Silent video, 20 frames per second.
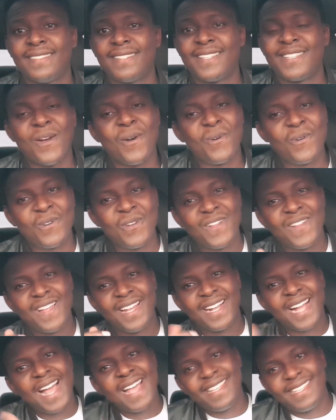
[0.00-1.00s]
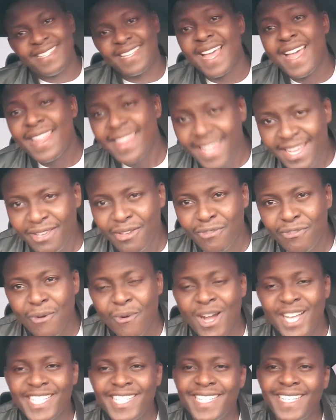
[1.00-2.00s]
So guys, thank you
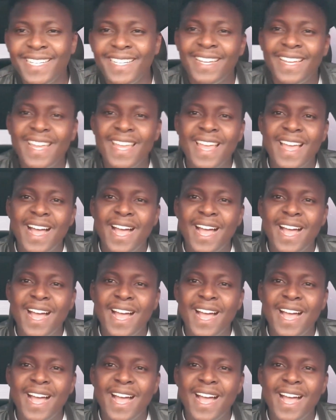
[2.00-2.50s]
for watching.